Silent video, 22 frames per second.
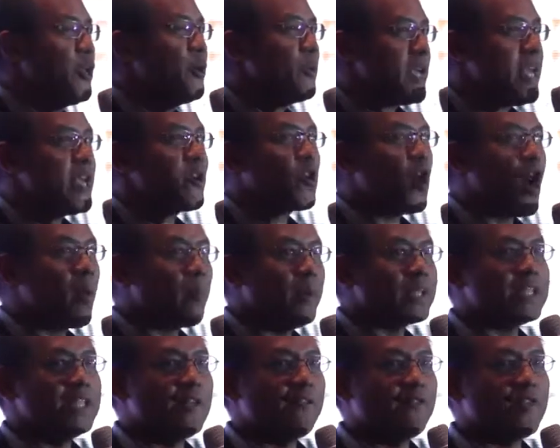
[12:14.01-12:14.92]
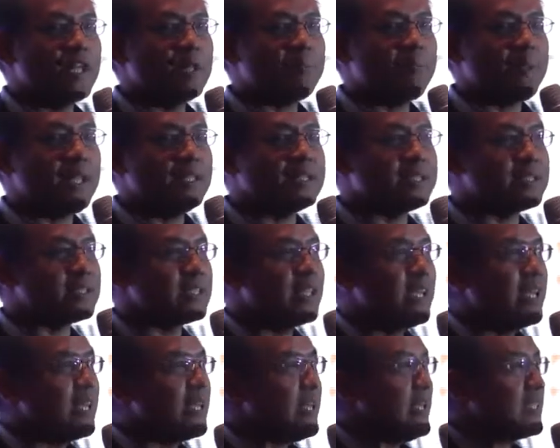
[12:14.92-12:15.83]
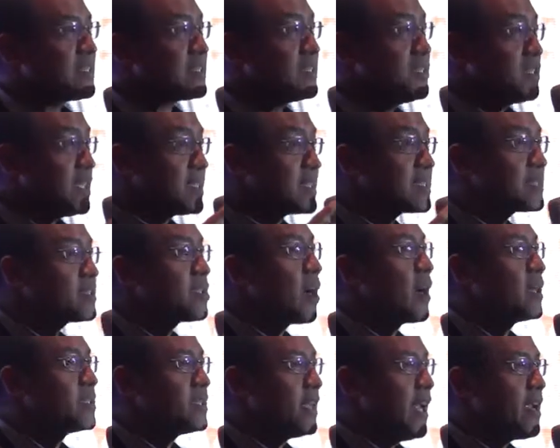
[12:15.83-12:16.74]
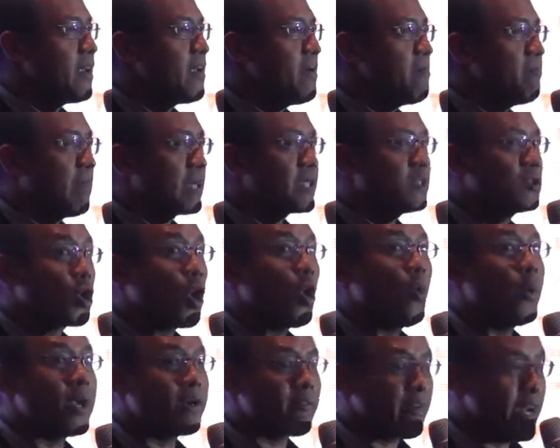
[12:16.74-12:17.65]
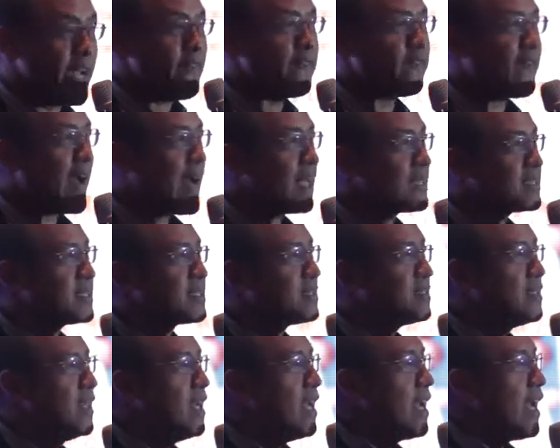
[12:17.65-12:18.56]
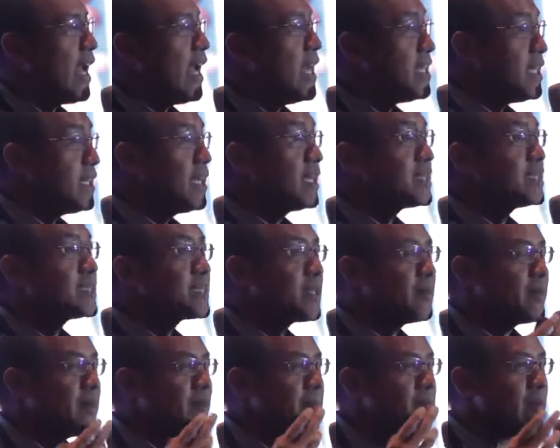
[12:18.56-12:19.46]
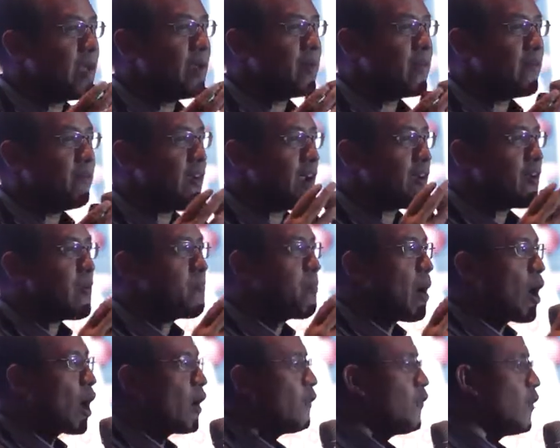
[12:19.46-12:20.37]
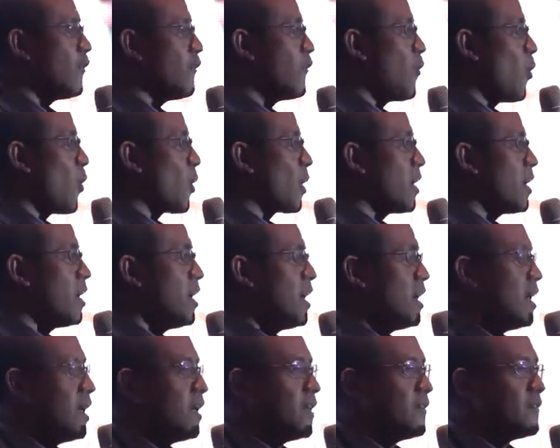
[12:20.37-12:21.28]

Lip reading: You know, e-commerce in the Philippines is just starting but growing really fast. And I think this is very powerful for